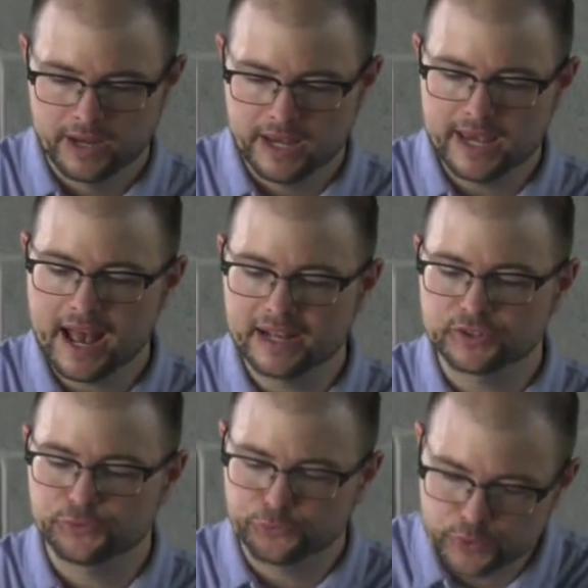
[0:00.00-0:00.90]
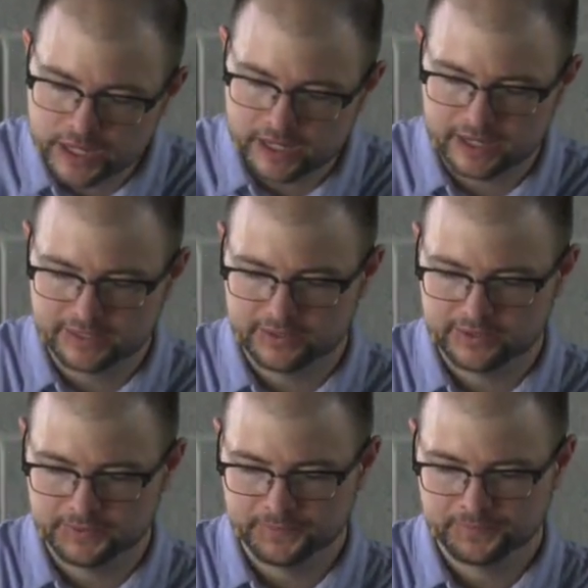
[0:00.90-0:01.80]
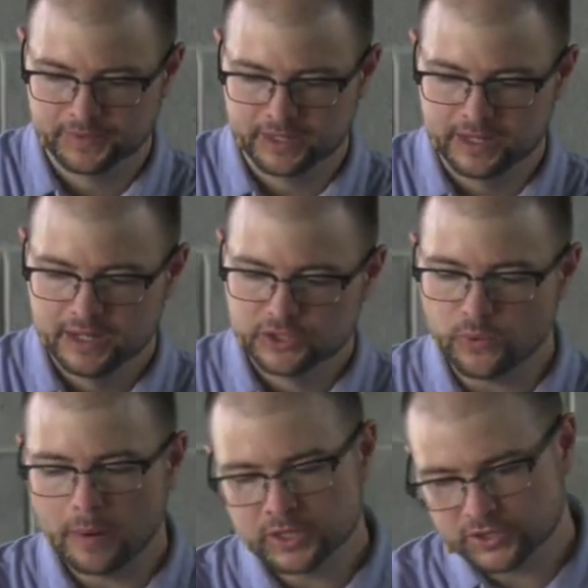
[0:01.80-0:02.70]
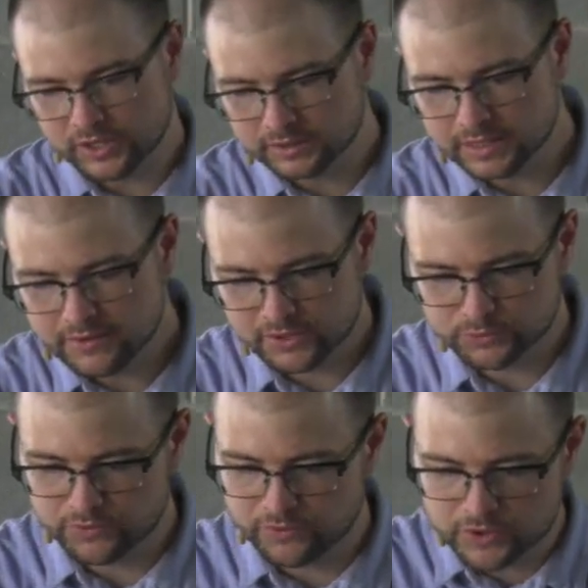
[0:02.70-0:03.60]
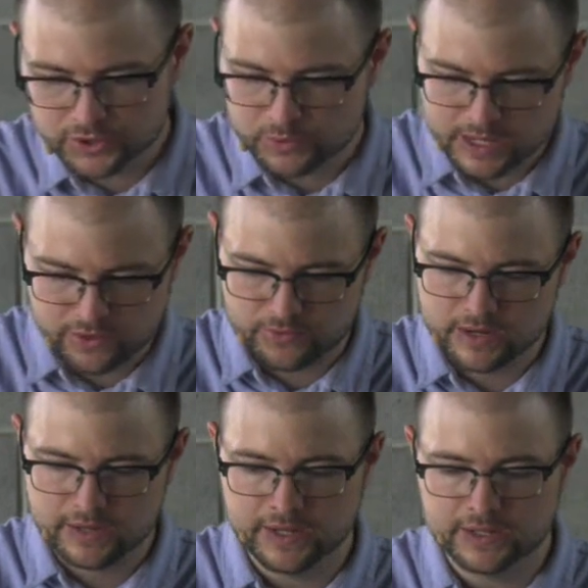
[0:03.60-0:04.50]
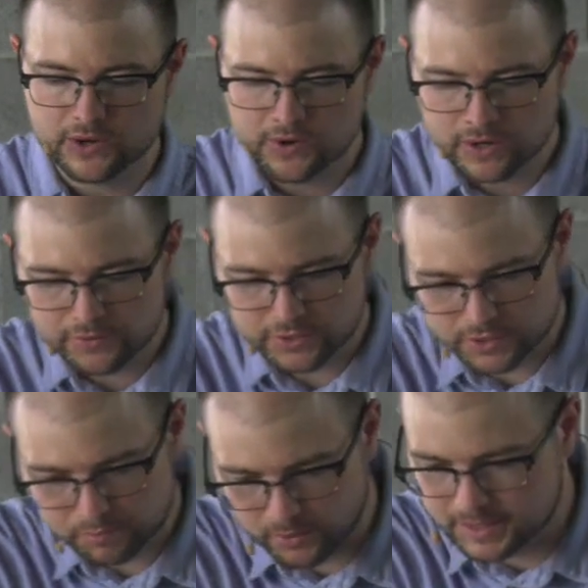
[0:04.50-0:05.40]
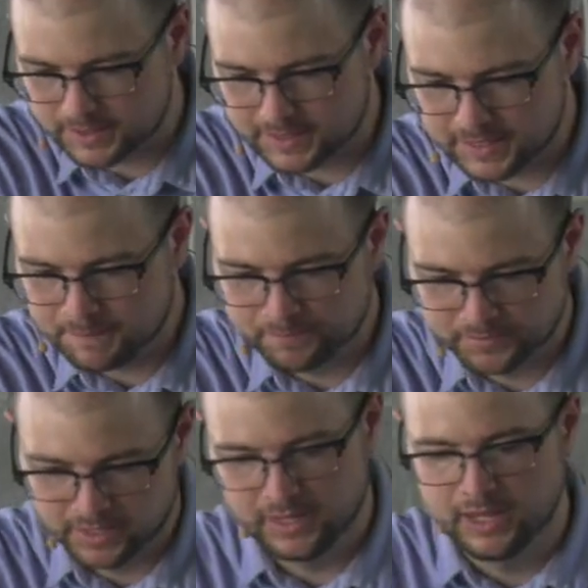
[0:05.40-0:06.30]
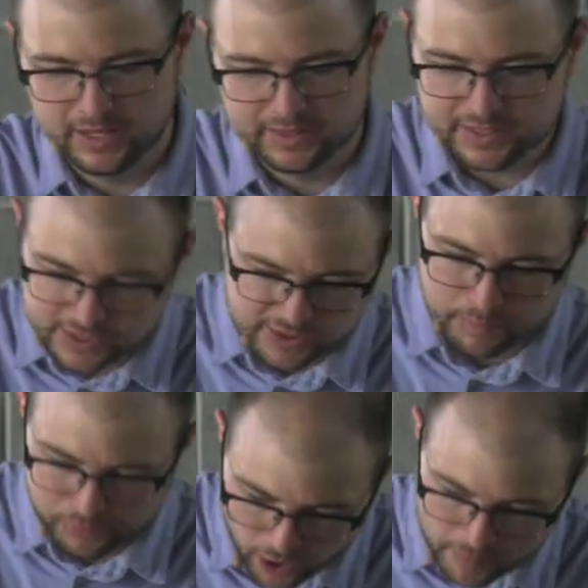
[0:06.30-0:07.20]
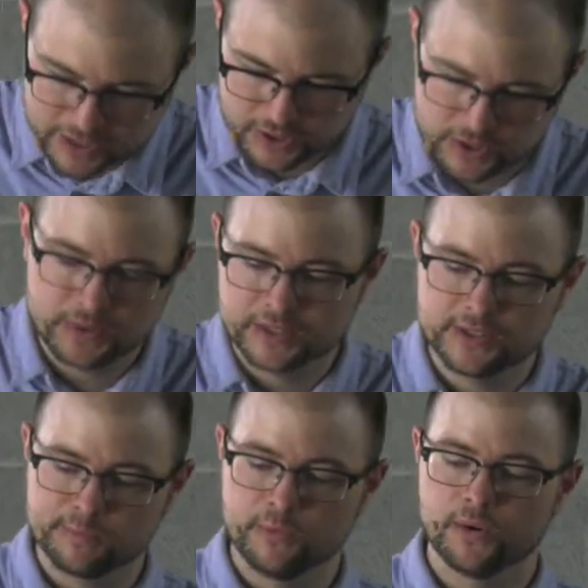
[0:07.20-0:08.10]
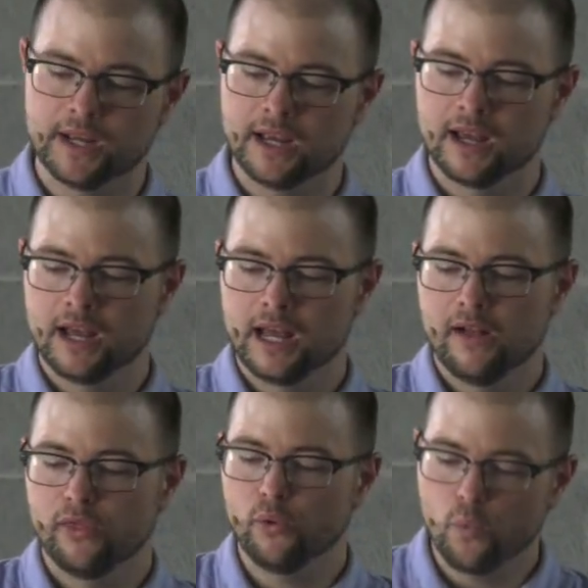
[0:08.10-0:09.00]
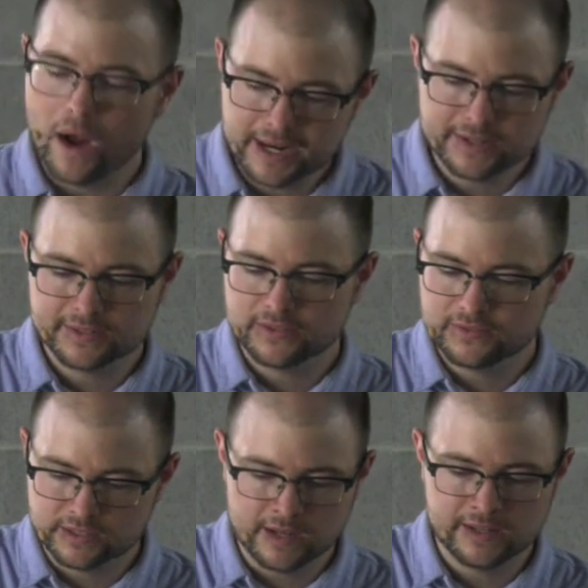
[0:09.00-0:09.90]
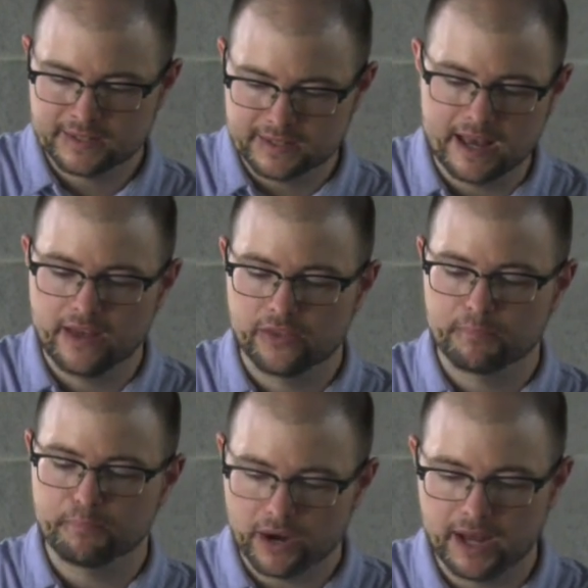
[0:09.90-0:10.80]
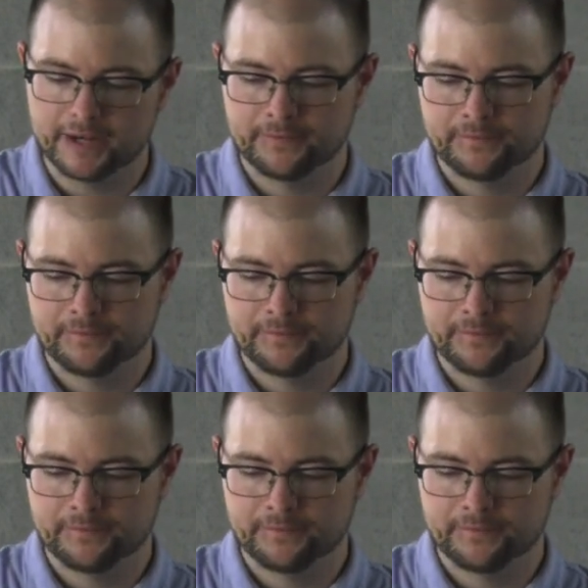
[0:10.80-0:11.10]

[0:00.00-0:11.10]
He has freed us. So I'm just gonna leave us with verse 23 and then turn it over to the praise team. This is the promise to us this morning. The wages of sin is death, but